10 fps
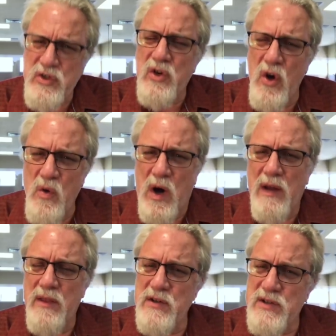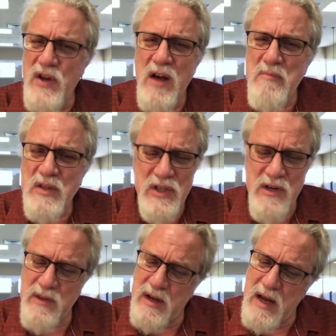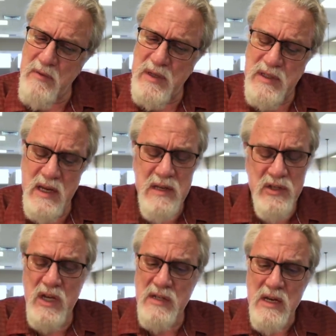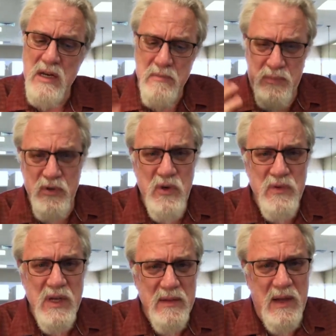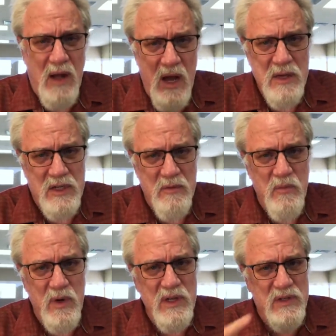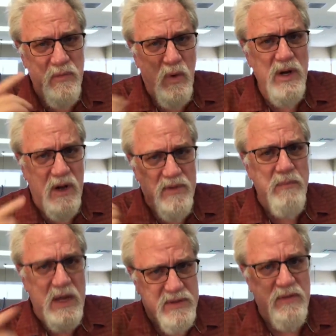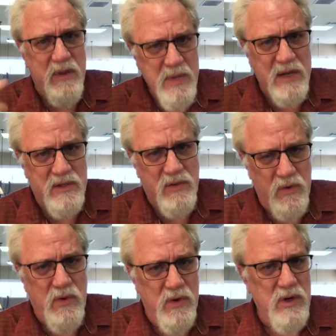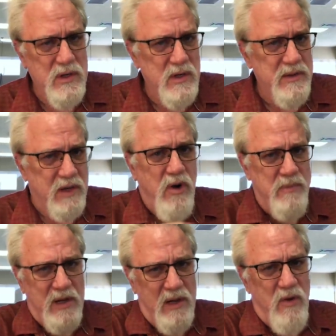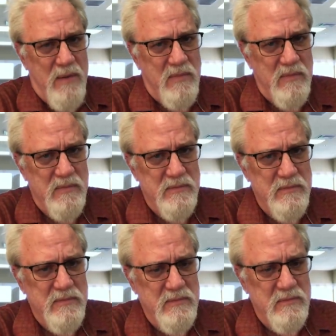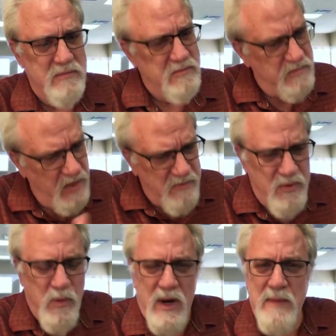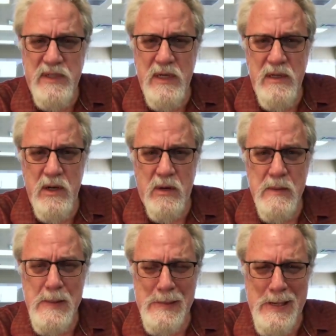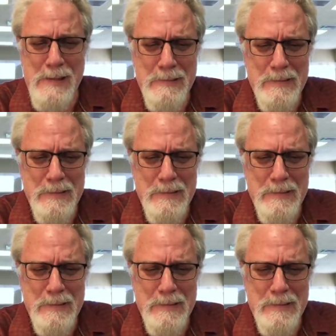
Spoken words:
to go on. There's not much here that I would say just proves that Asim was one of the best, or the creme de la creme. Not from what I'm seeing here, okay?